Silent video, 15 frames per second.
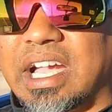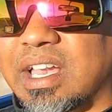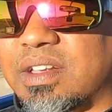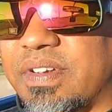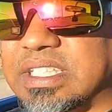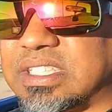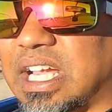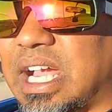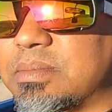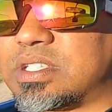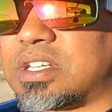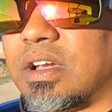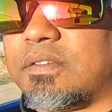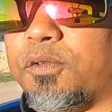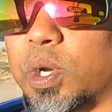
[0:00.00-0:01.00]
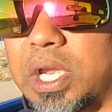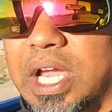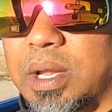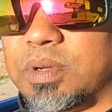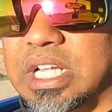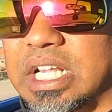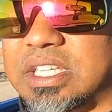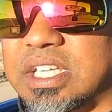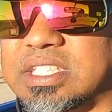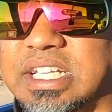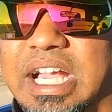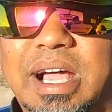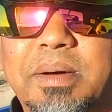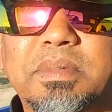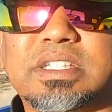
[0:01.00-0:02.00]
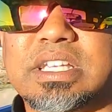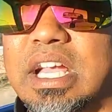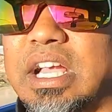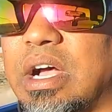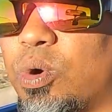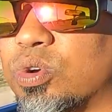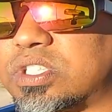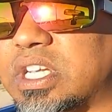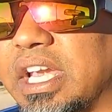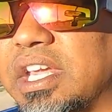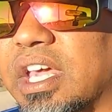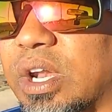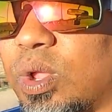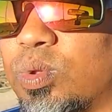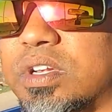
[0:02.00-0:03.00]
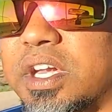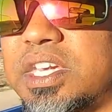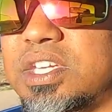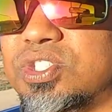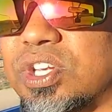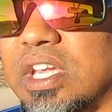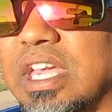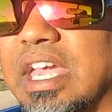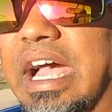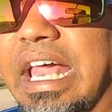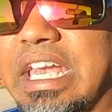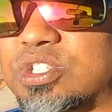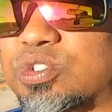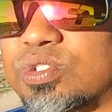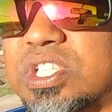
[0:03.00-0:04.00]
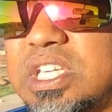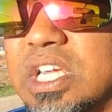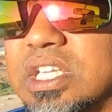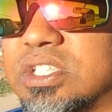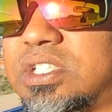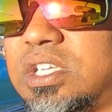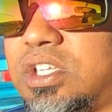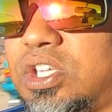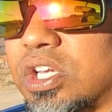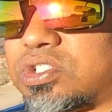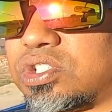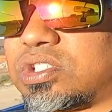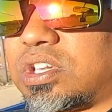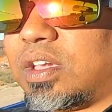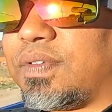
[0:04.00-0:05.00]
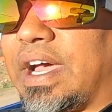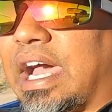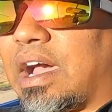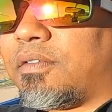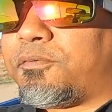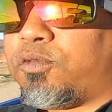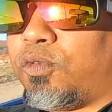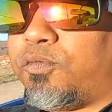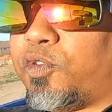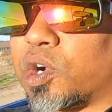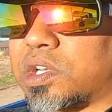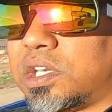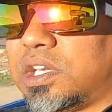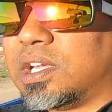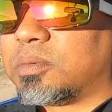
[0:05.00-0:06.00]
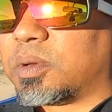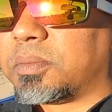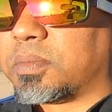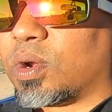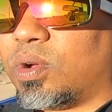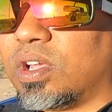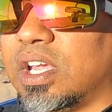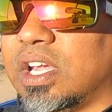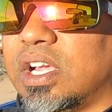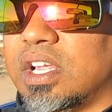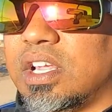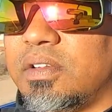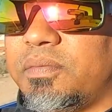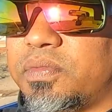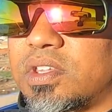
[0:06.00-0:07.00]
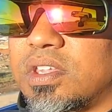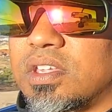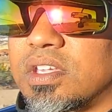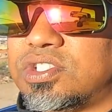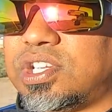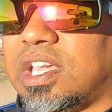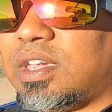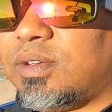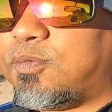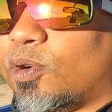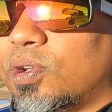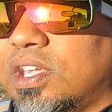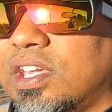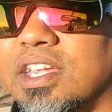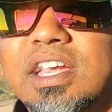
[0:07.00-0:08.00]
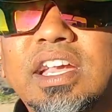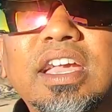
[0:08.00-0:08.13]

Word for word: I had one times, I could find him out these times. I was kind of road cagey, and it's just getting s***, so it's keep out. F***ing away, bro. Check it for me.